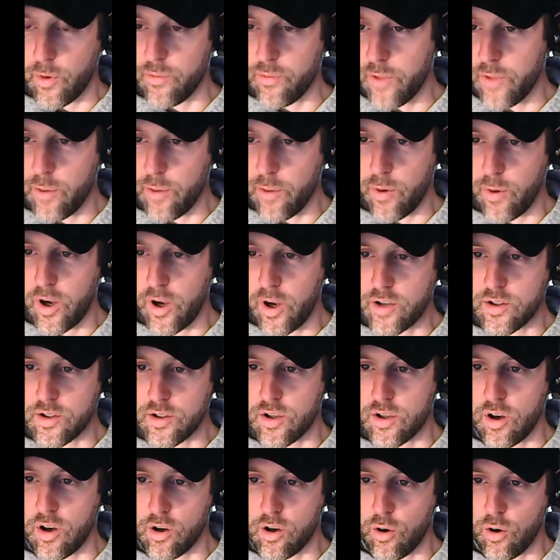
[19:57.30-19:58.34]
They're probably just
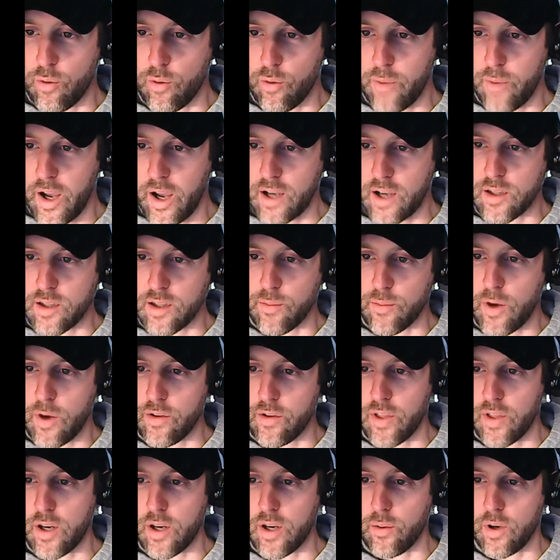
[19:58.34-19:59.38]
all going back in the
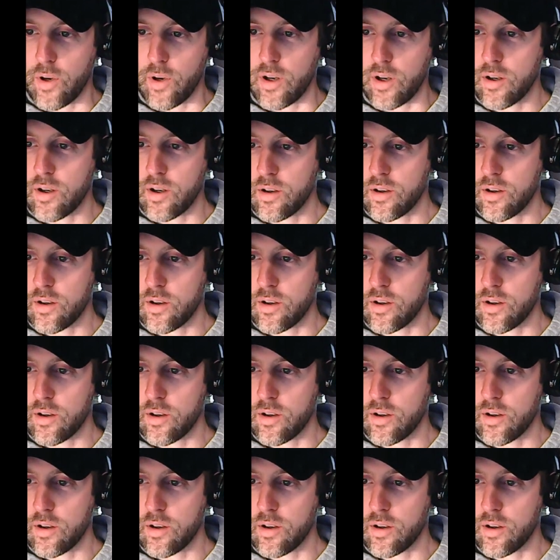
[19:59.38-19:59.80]
mouth anyway,